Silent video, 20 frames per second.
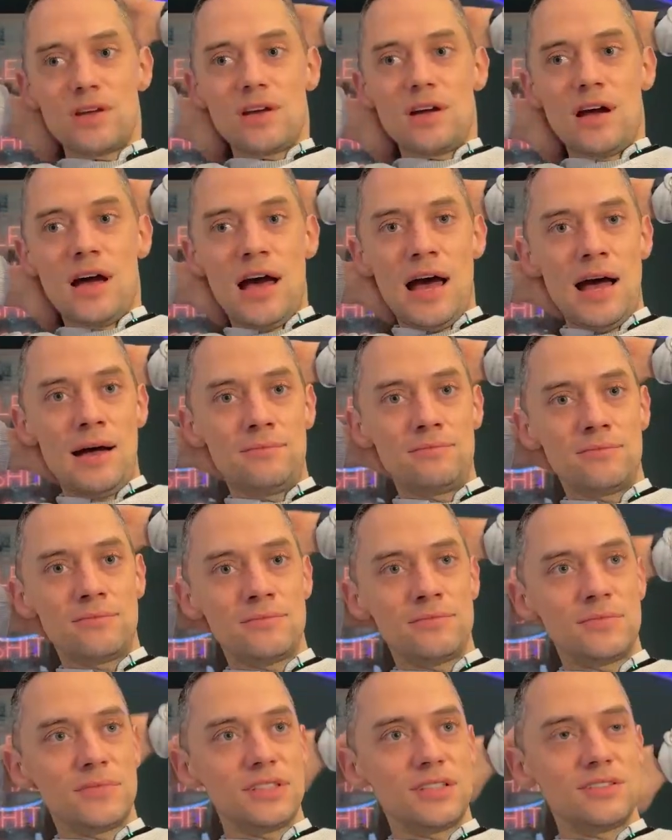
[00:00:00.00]

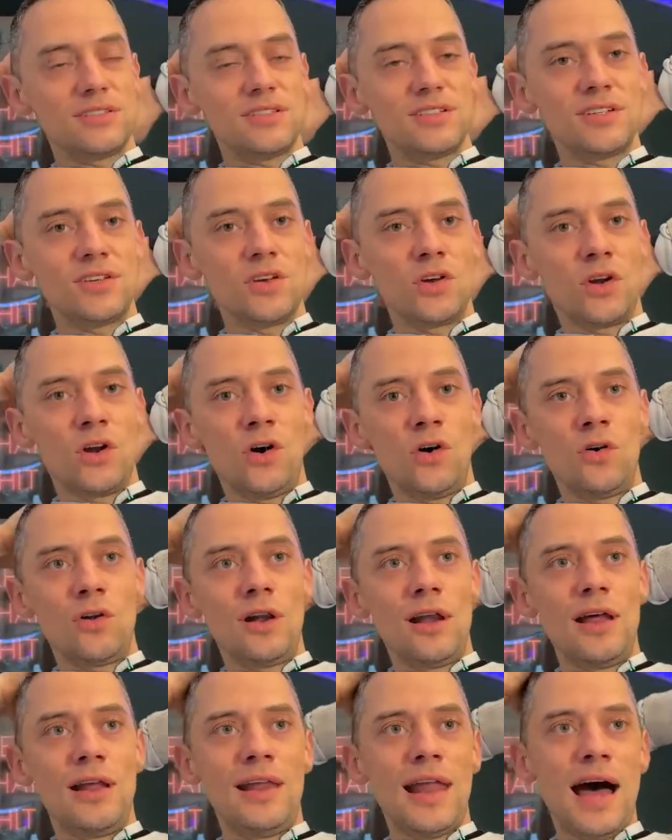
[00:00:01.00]

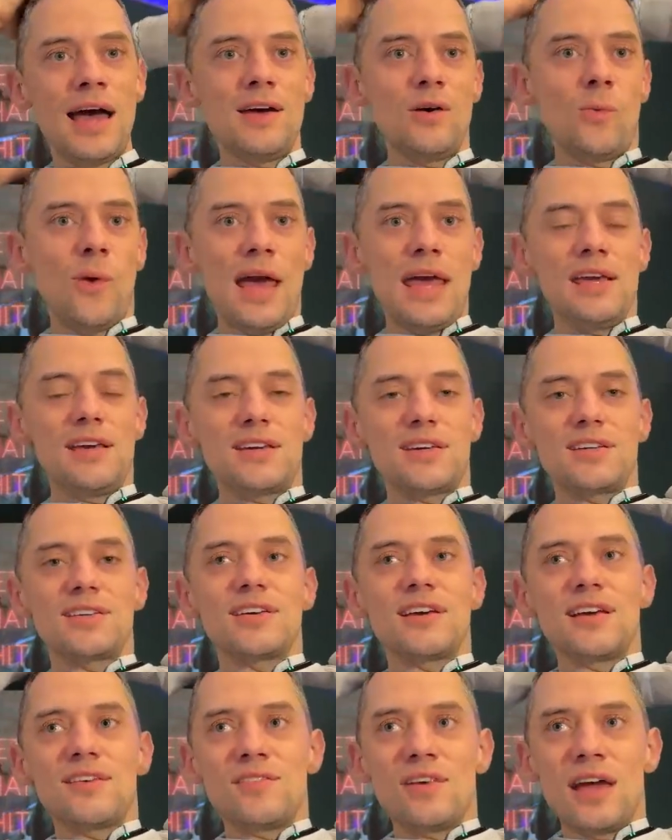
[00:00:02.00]
Lie awake
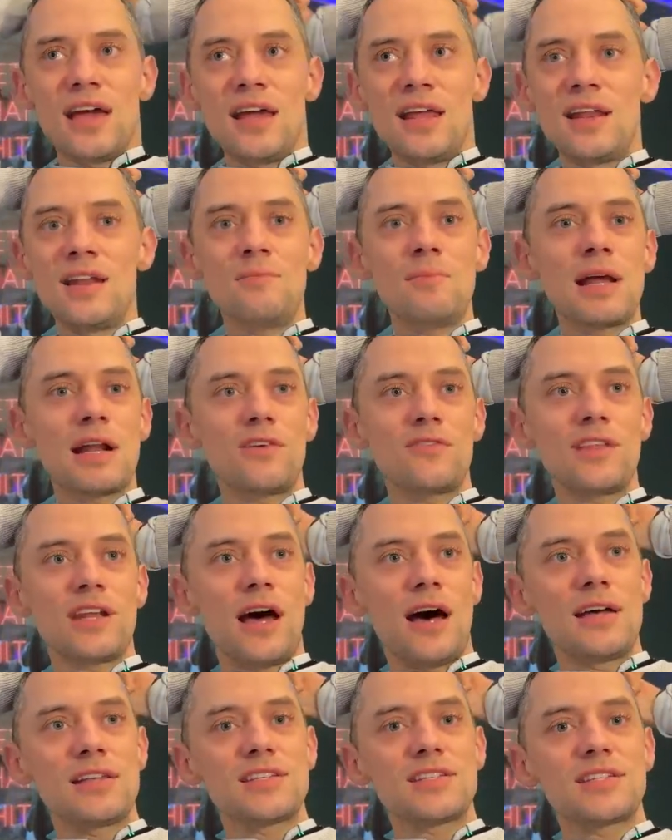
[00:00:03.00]
in the middle of the
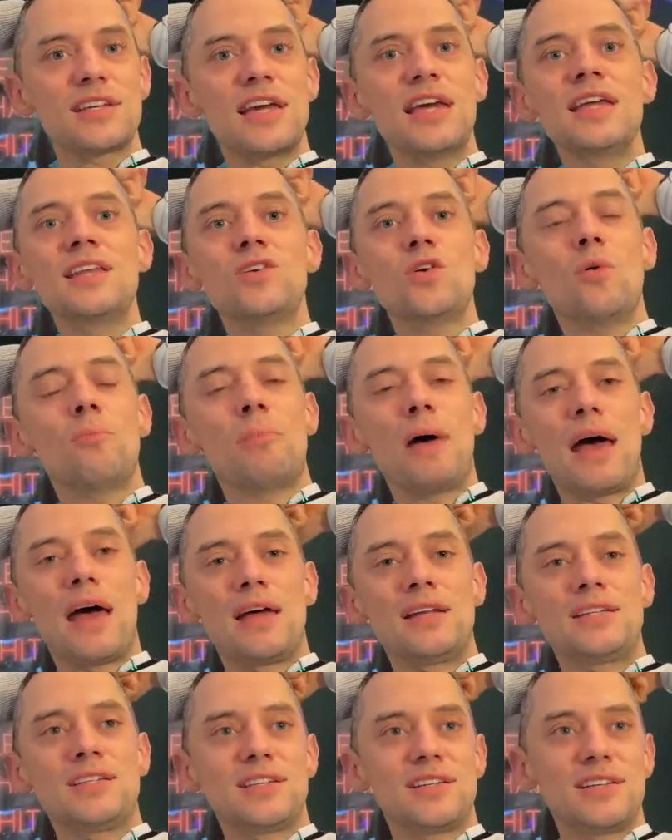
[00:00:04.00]
night in your
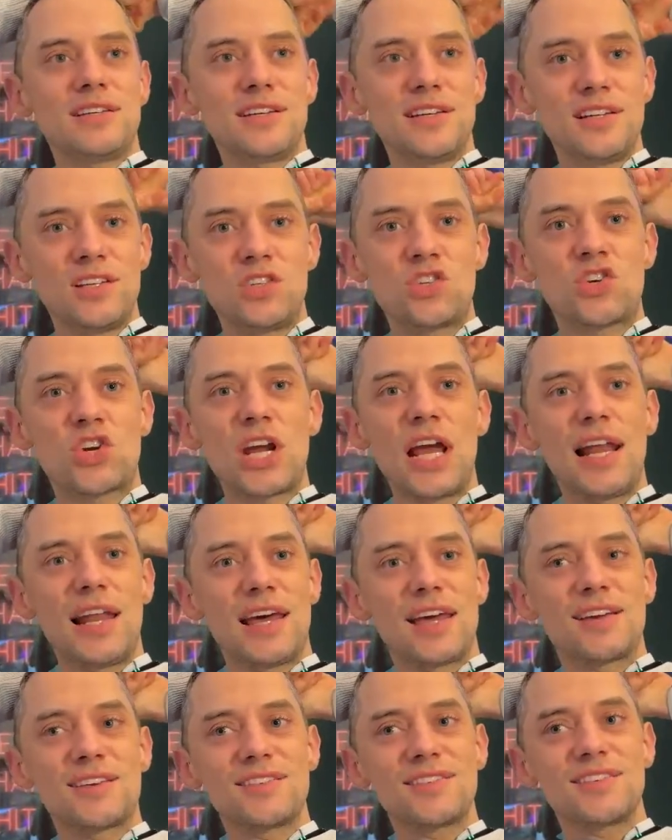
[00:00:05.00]
bed,
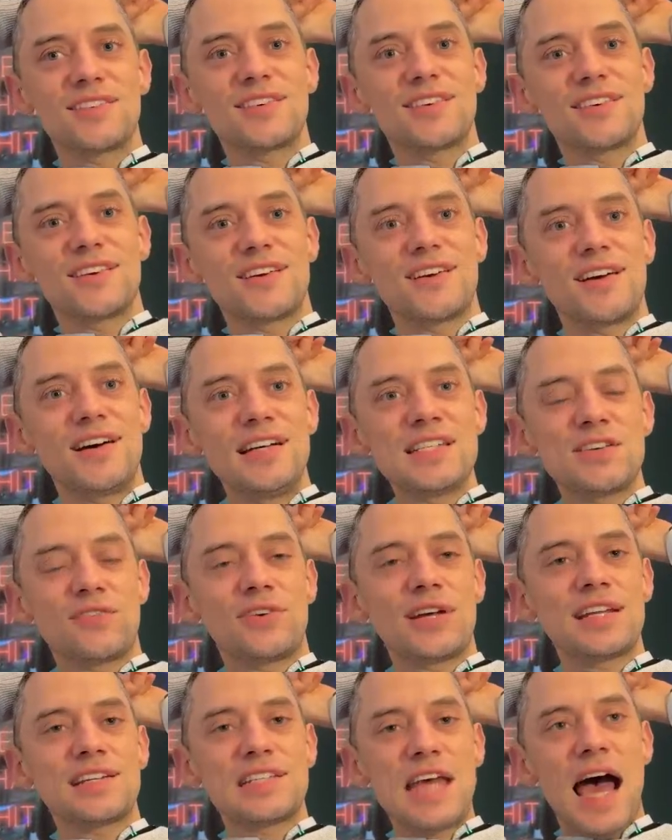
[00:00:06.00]
chilling is a
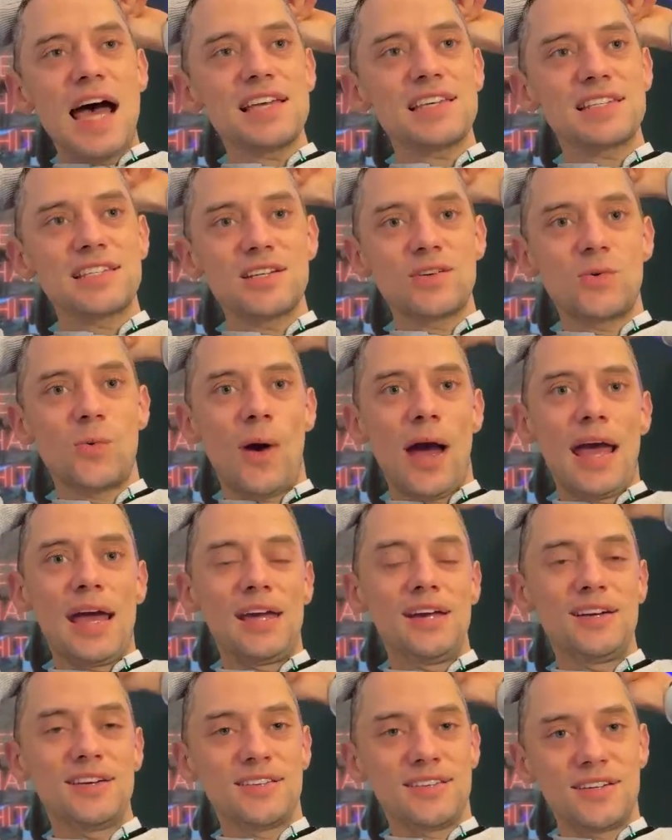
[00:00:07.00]
fantastic
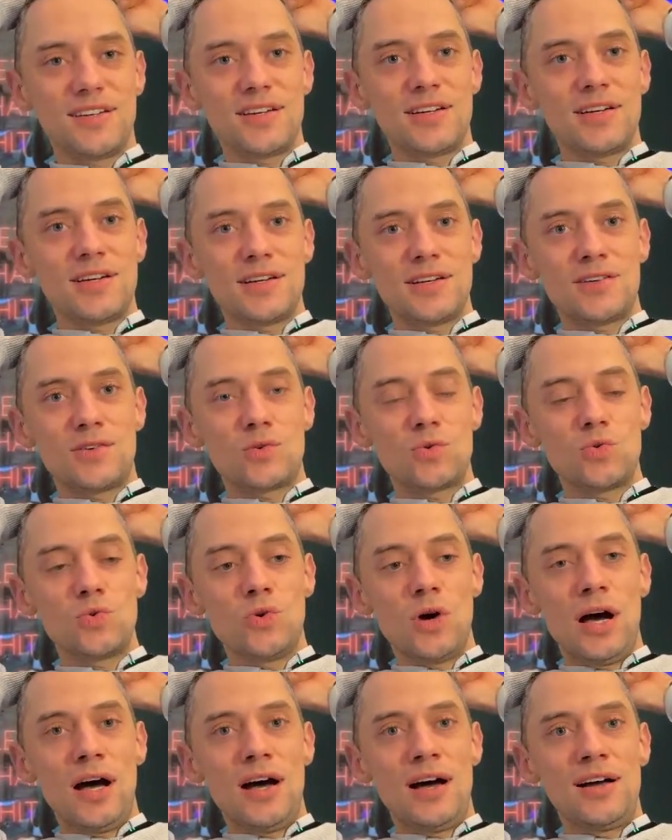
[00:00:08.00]
way
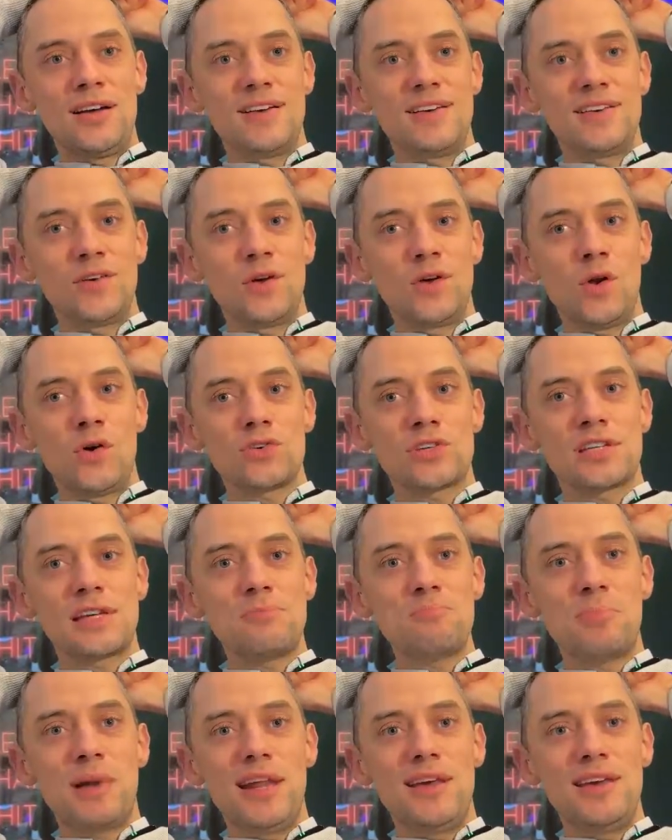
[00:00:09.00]
to,
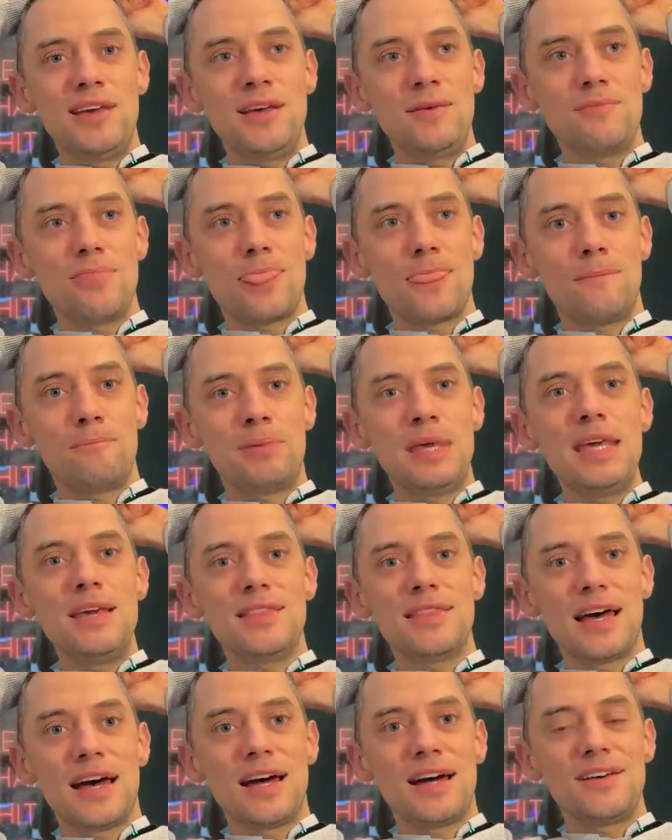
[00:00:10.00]
simply
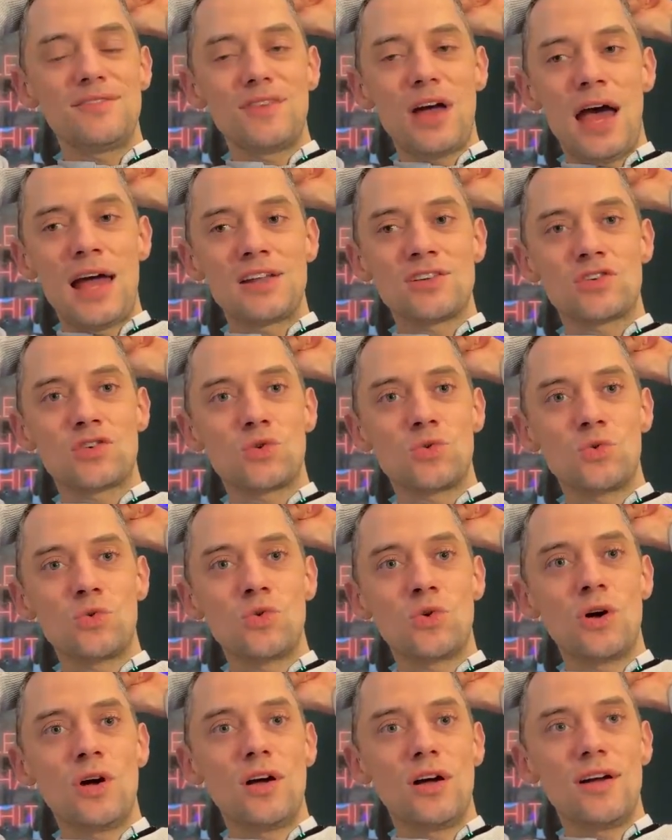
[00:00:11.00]
being there and
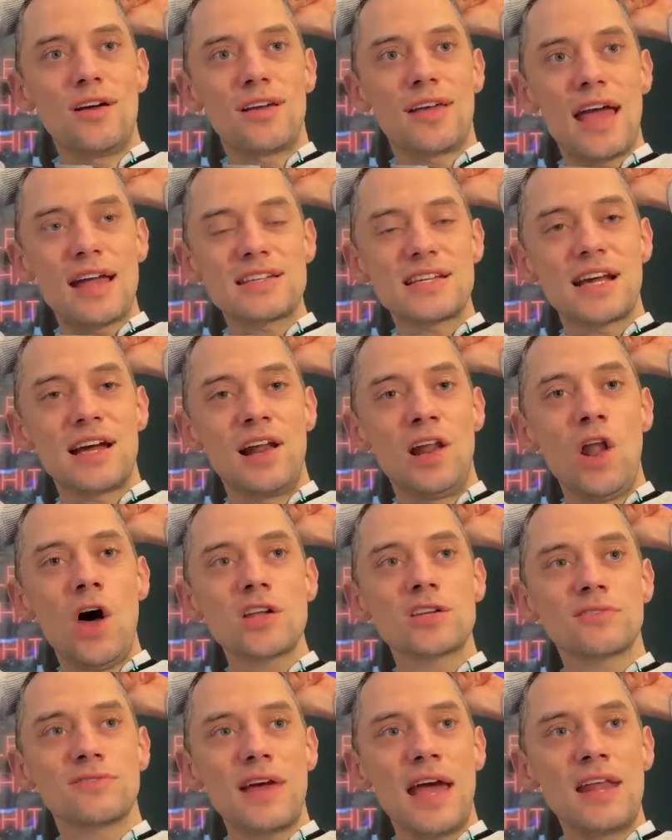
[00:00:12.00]
to getting a
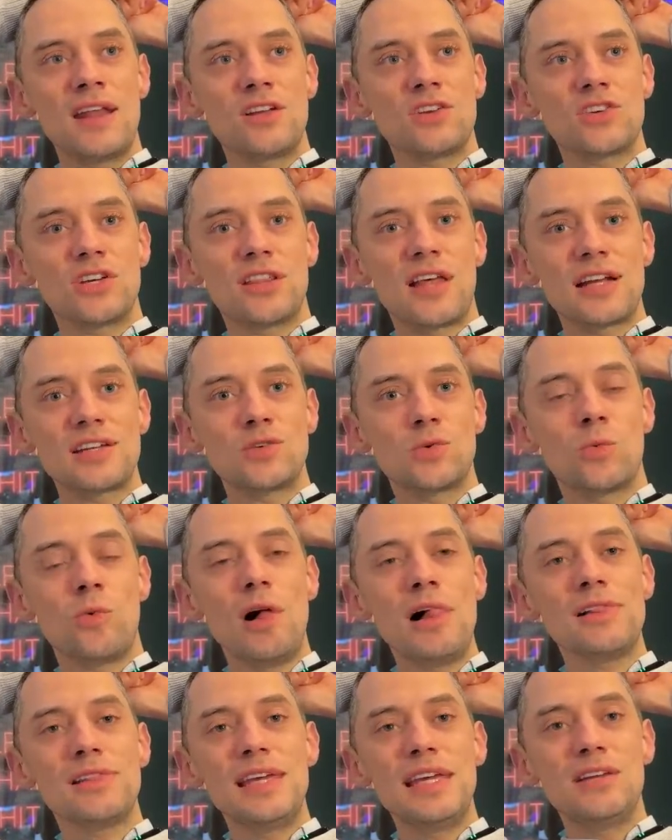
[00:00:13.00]
lot of energy that you
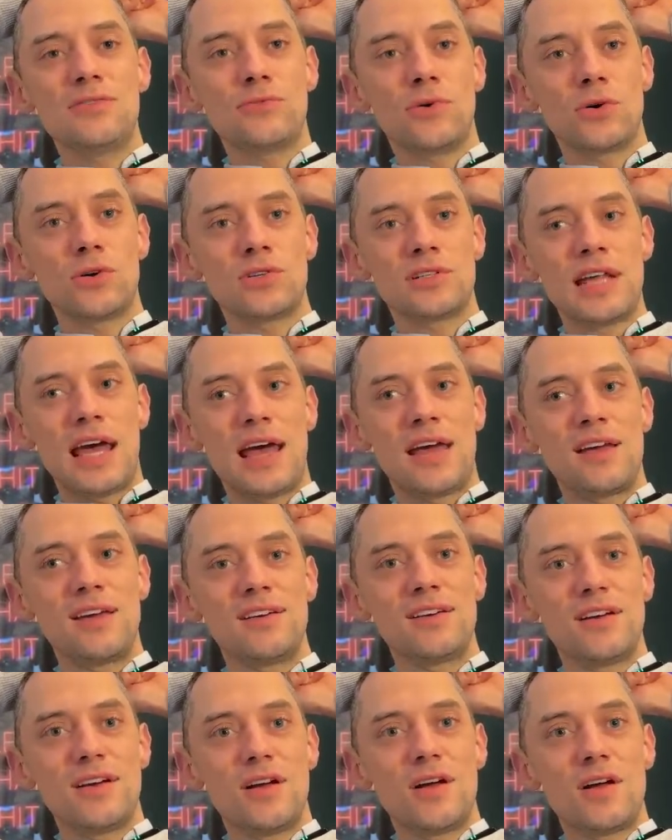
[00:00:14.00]
will need for your
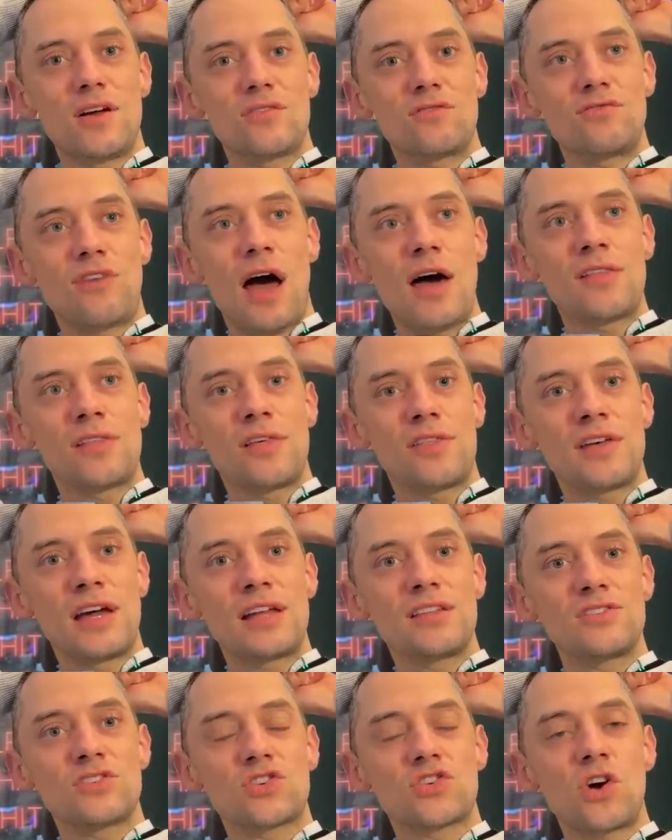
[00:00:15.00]
day, rather
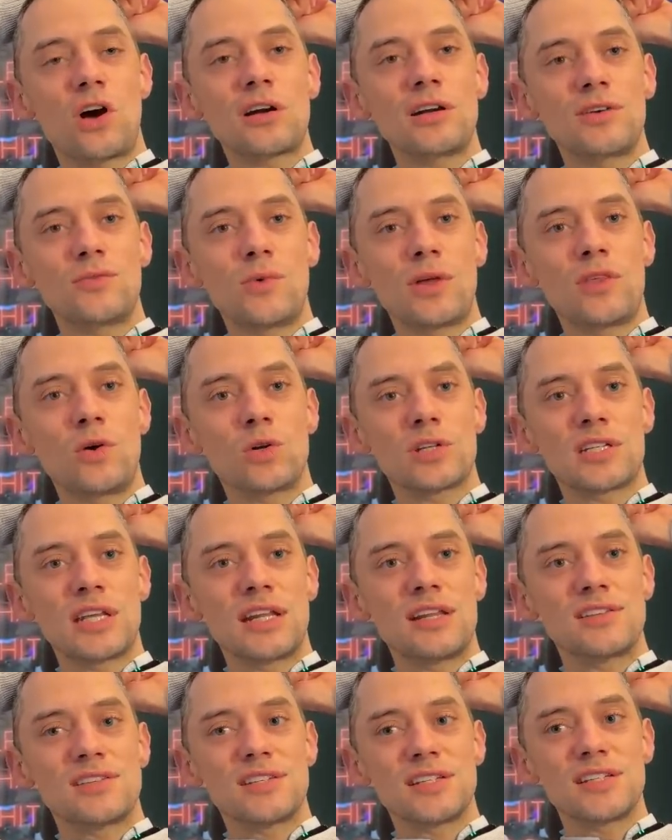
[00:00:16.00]
than struggling with your
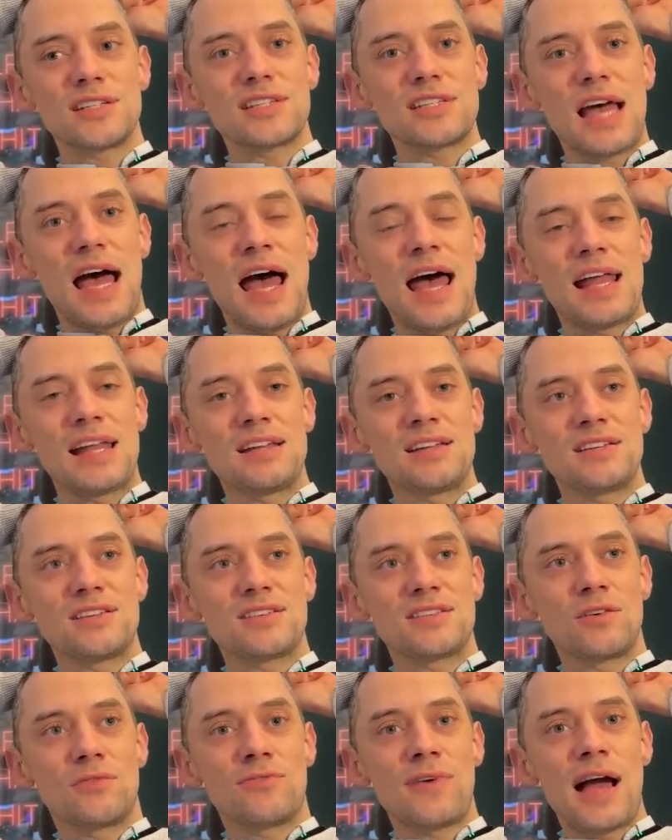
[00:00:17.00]
tinnitus and
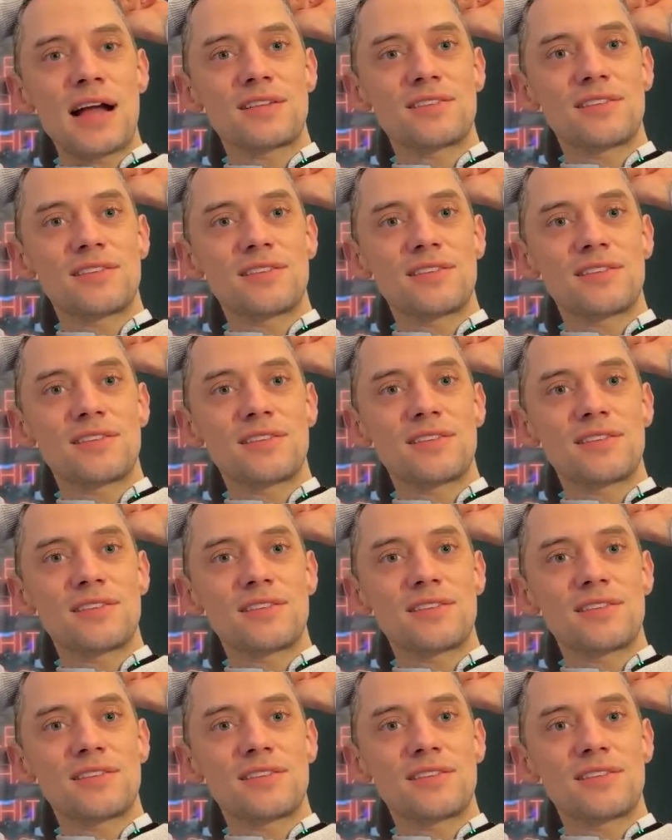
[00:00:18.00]
the fact